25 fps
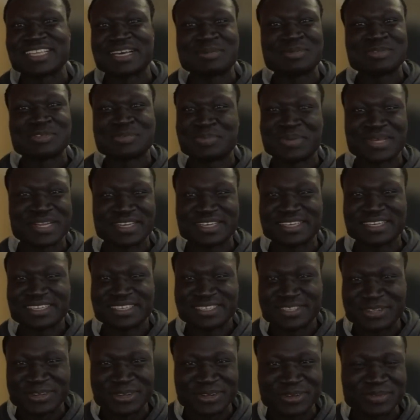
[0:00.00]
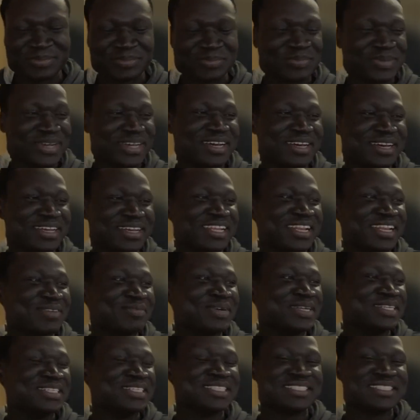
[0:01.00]
I've spent, you know,
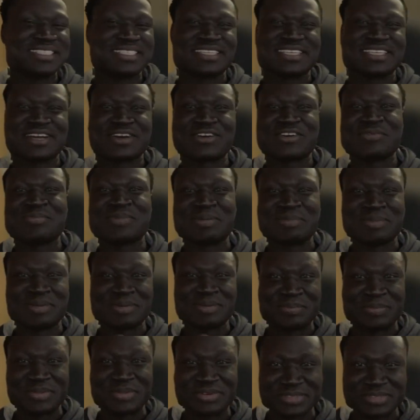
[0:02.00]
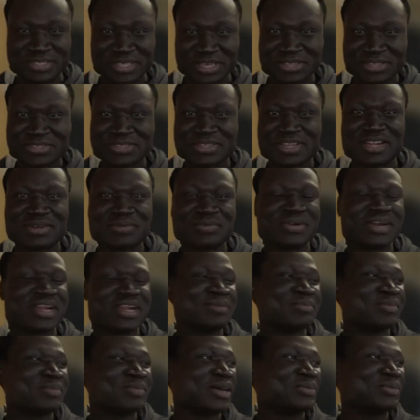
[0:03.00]
11 years in Kakuma. I've never been to South Sudan, where
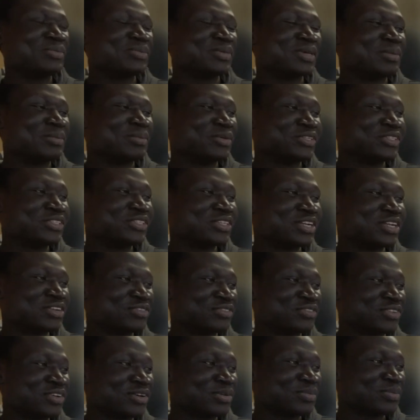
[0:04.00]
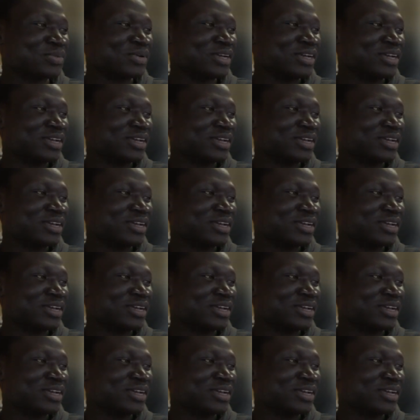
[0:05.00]
I'm originally from.